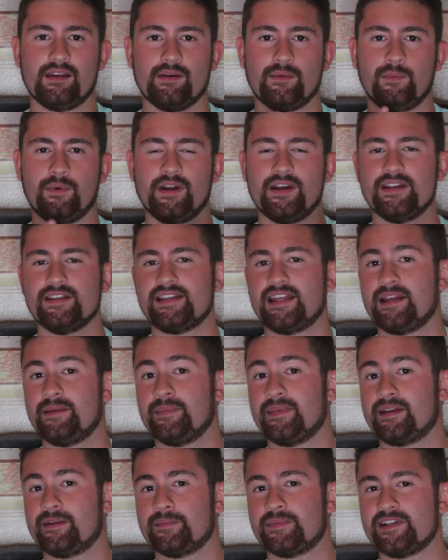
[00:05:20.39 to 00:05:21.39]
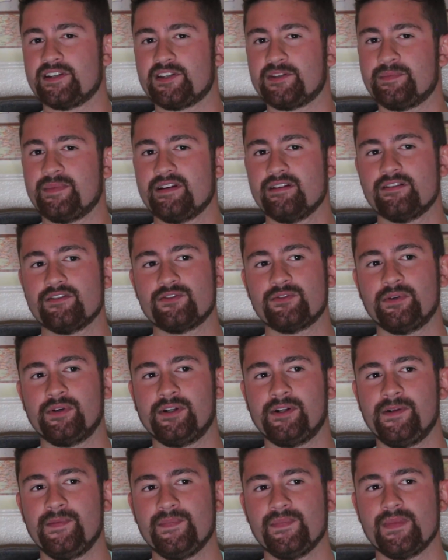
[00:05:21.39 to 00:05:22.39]
One is that I'm like pretty
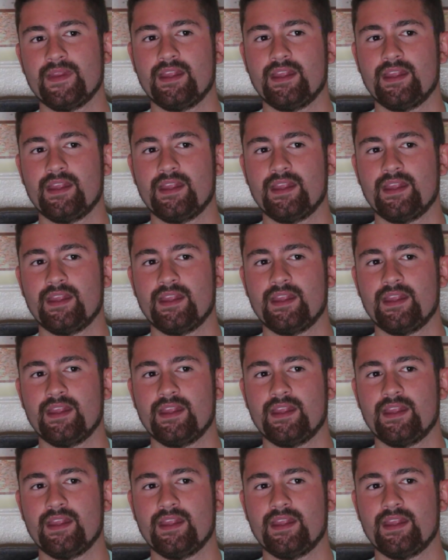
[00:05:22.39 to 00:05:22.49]
spiritual.